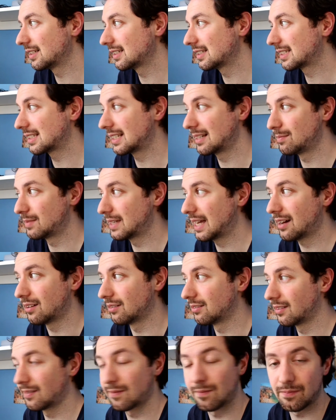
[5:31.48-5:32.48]
slimmed
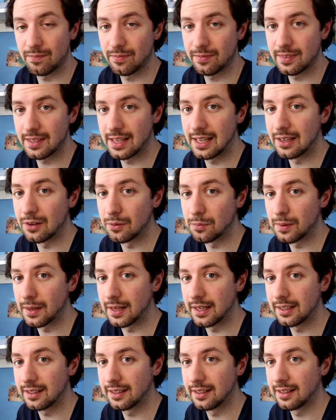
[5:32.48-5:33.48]
down a little
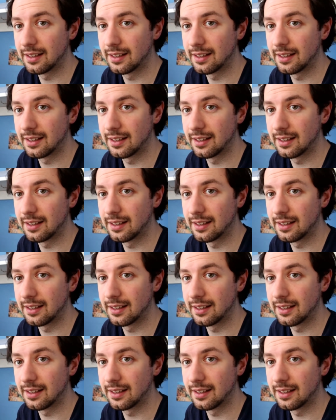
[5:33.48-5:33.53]
bit.